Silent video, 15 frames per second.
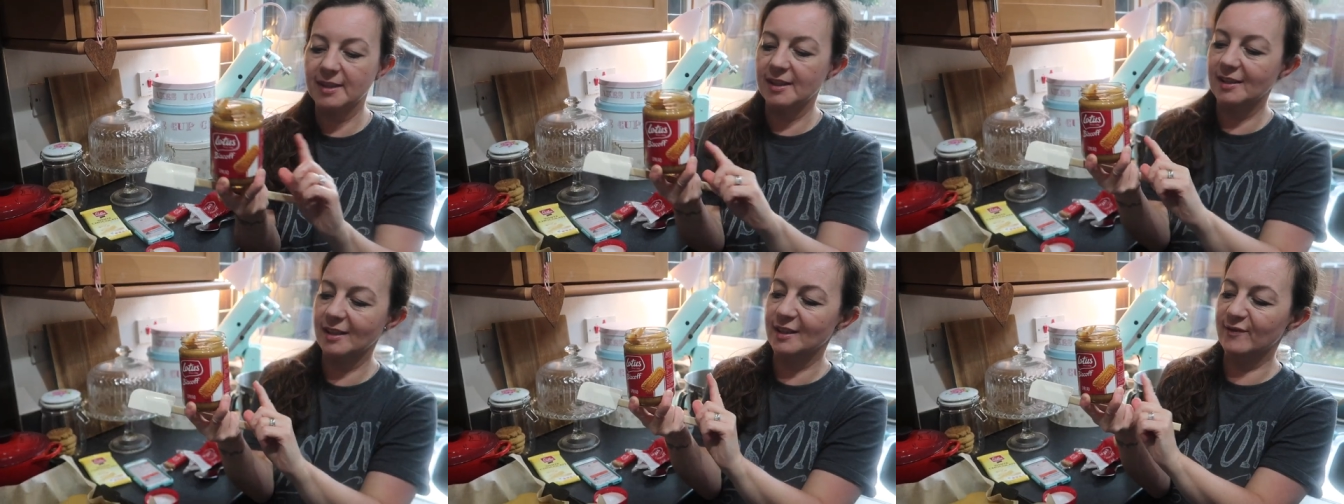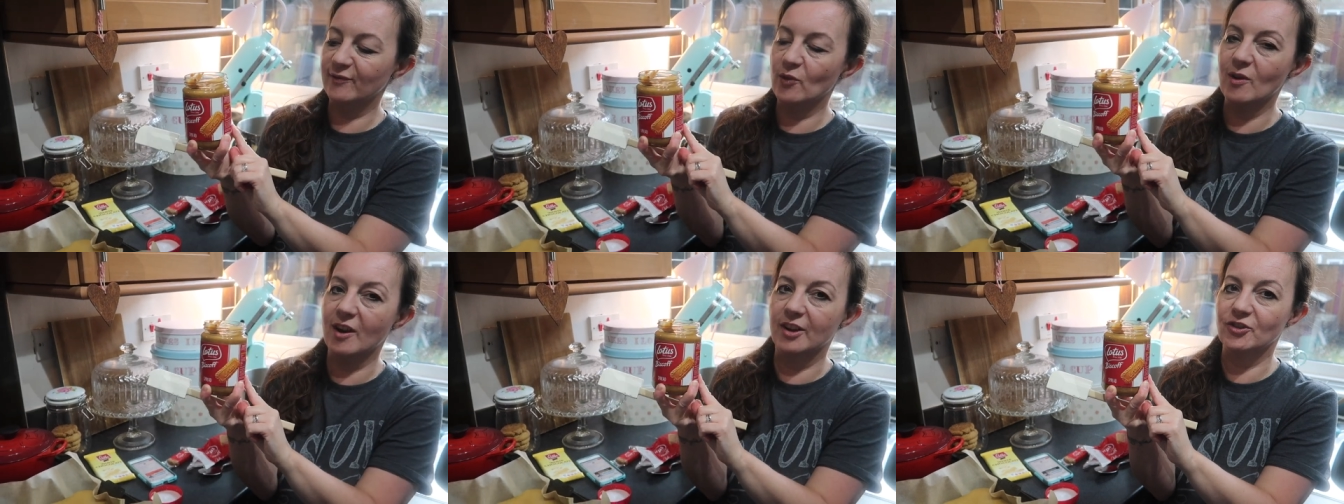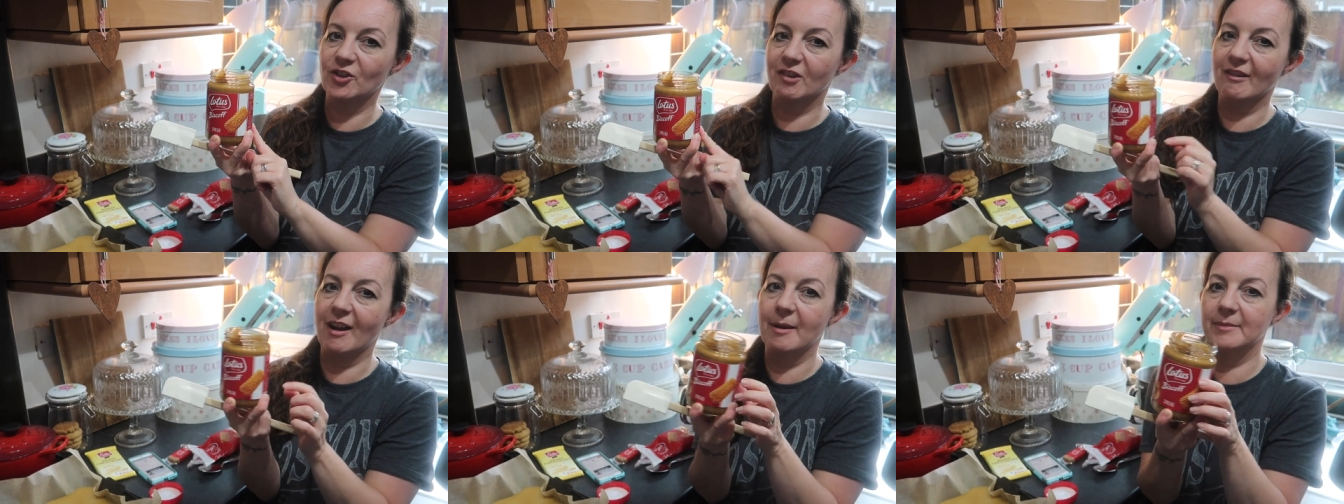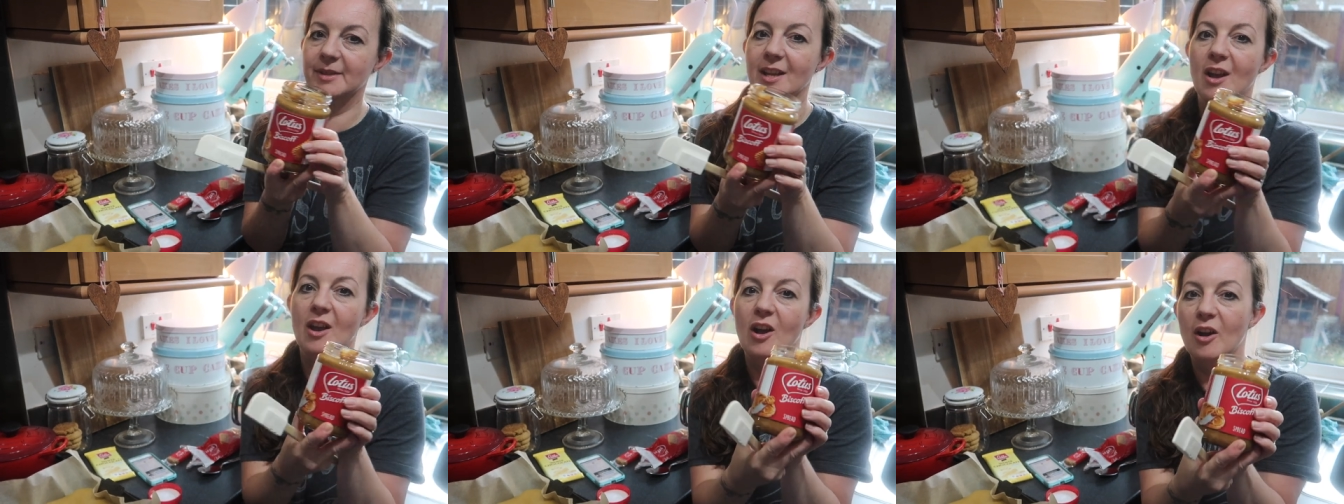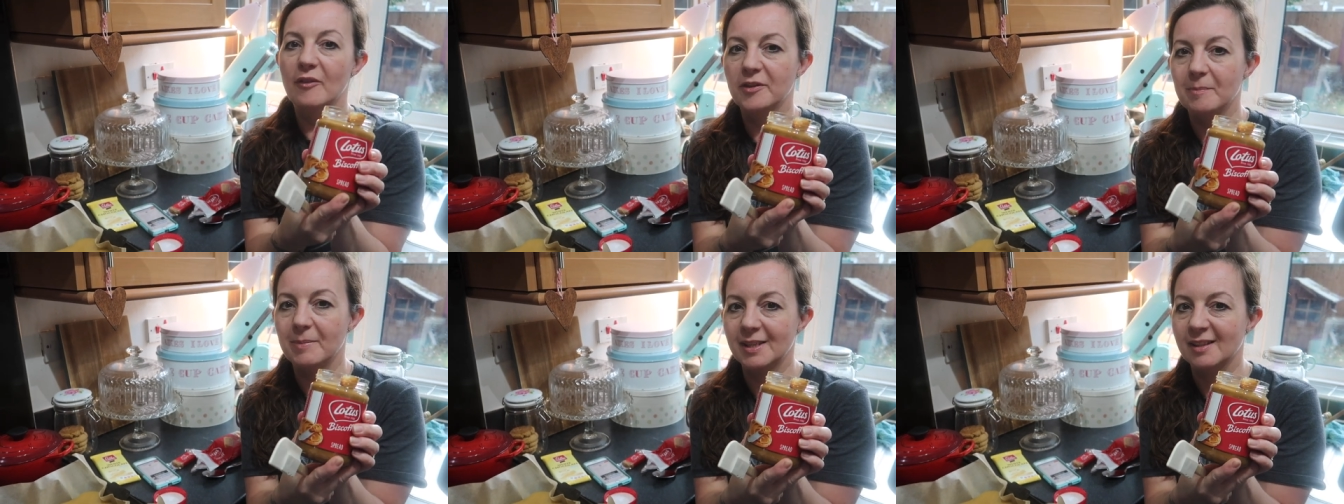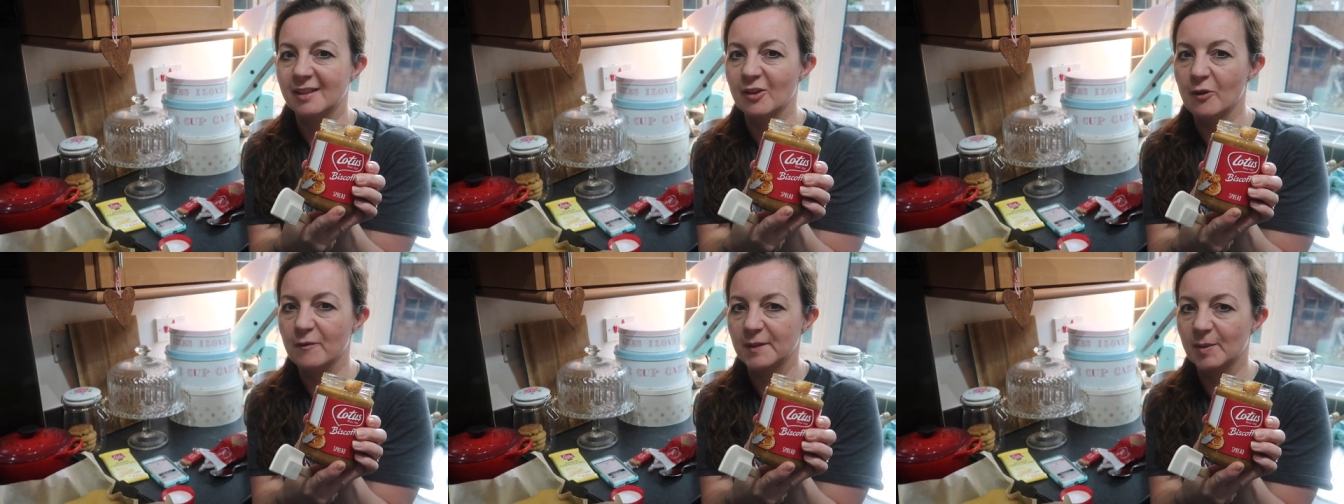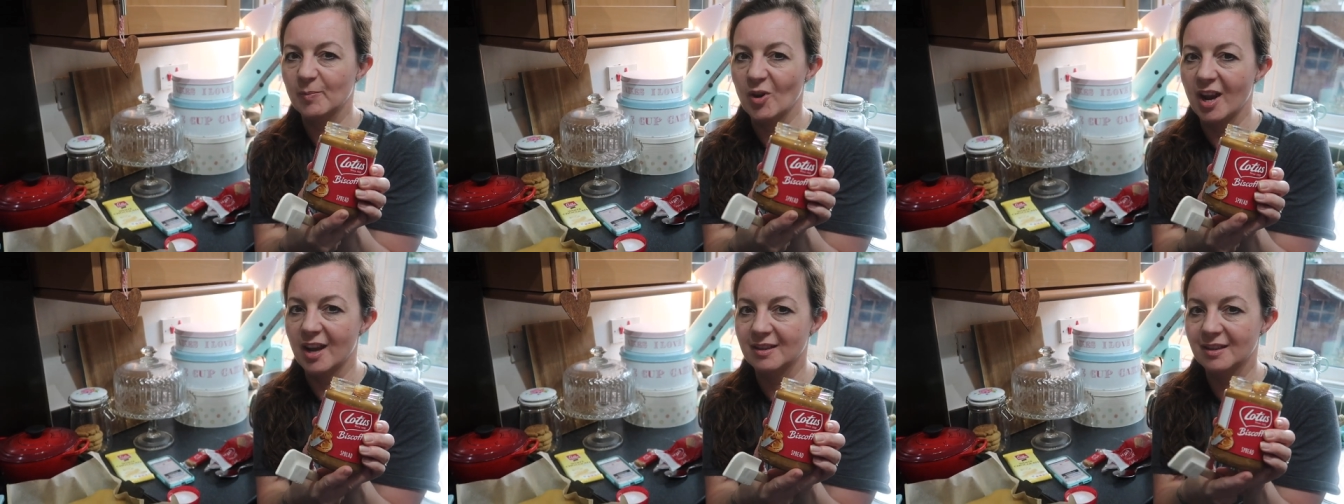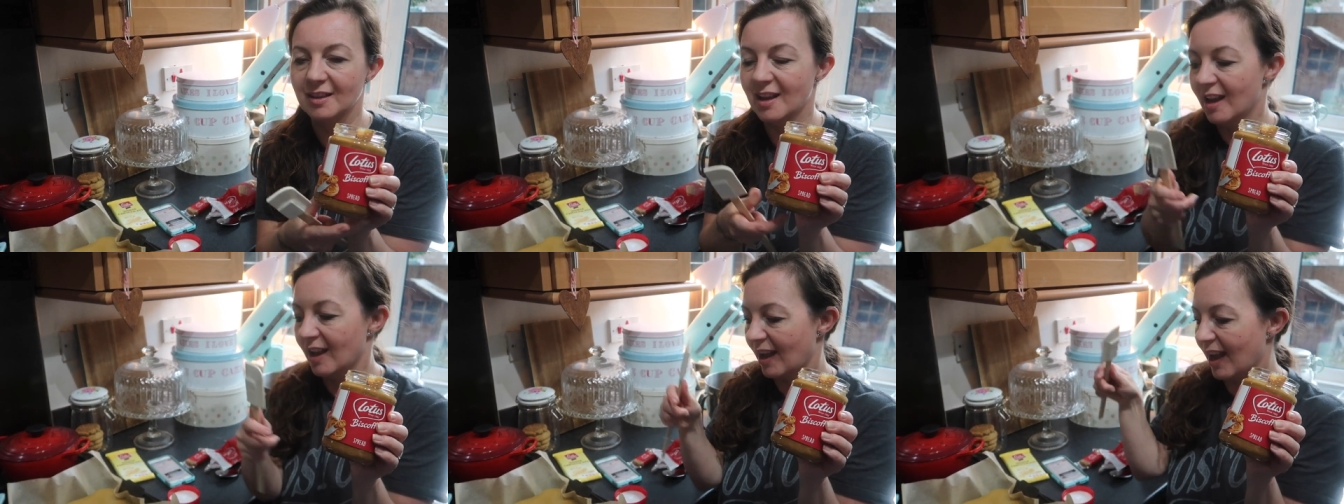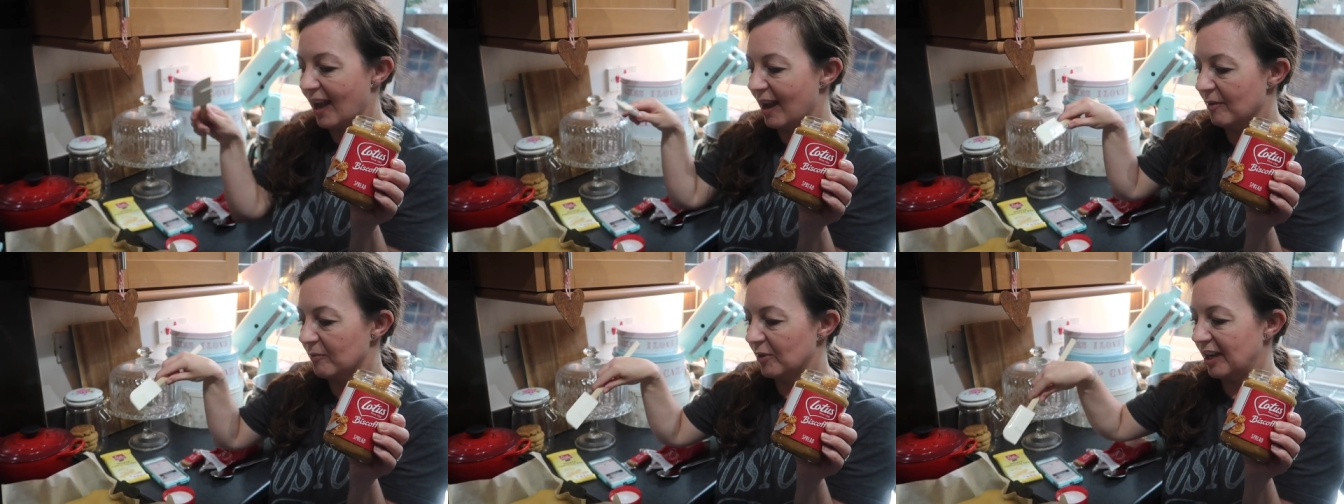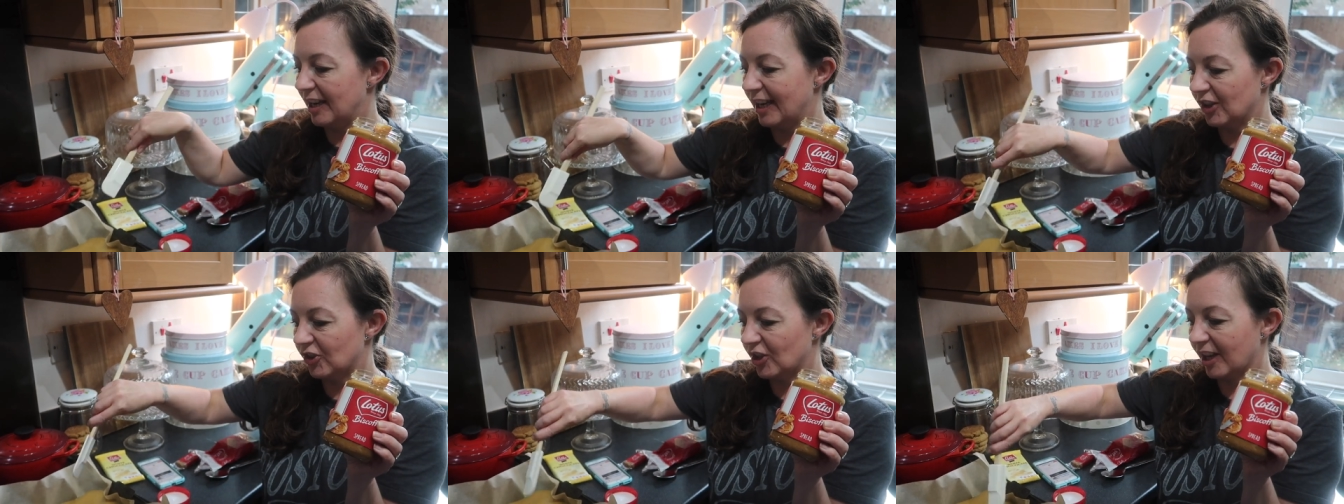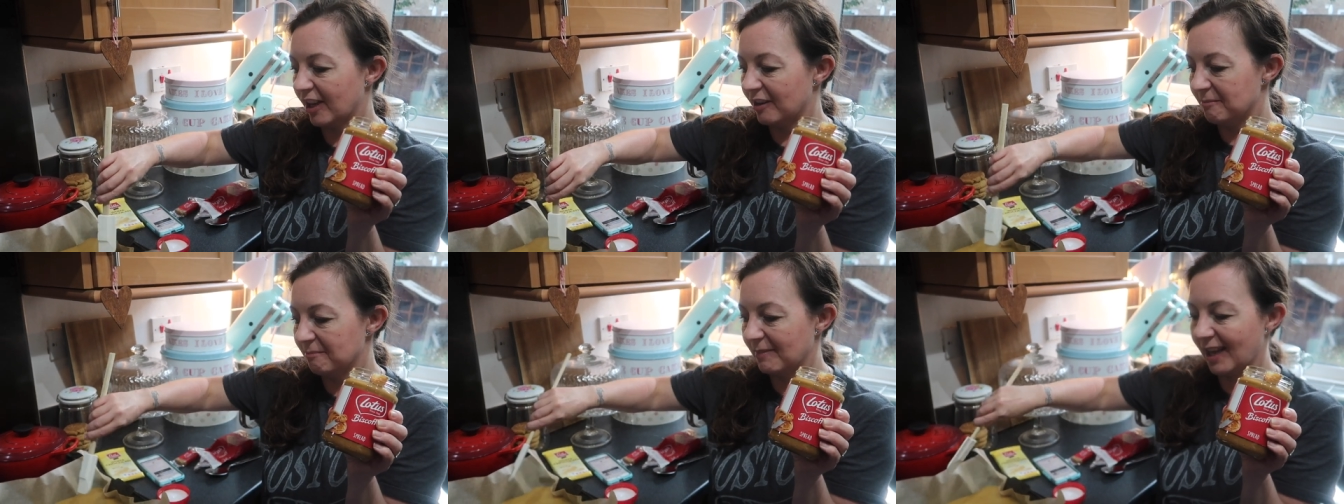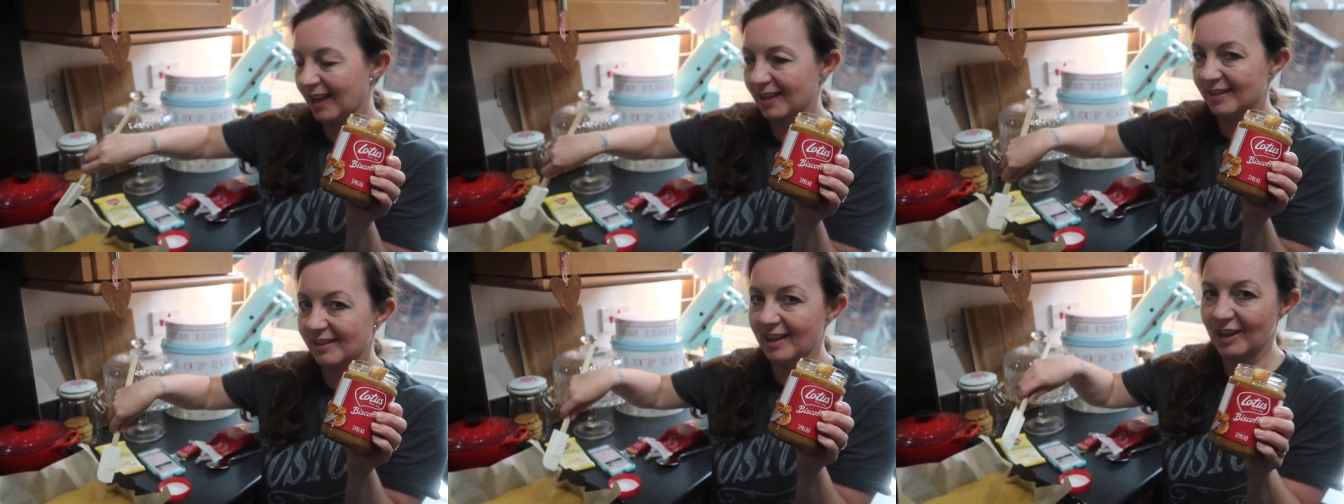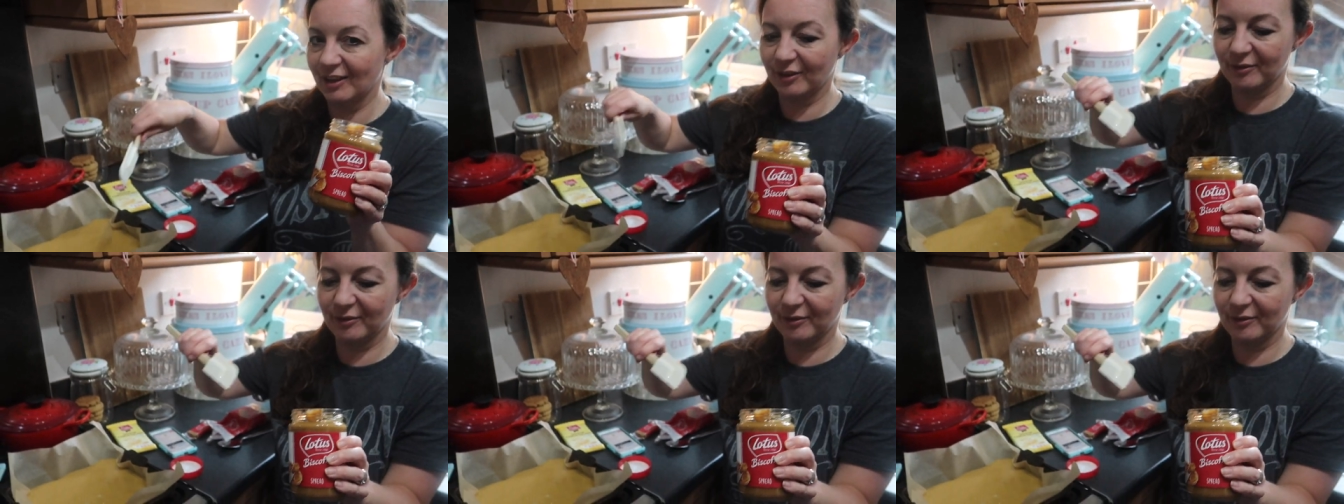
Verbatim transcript: This is four hundred grams of the Biscoff spread, and we're literally going to mix it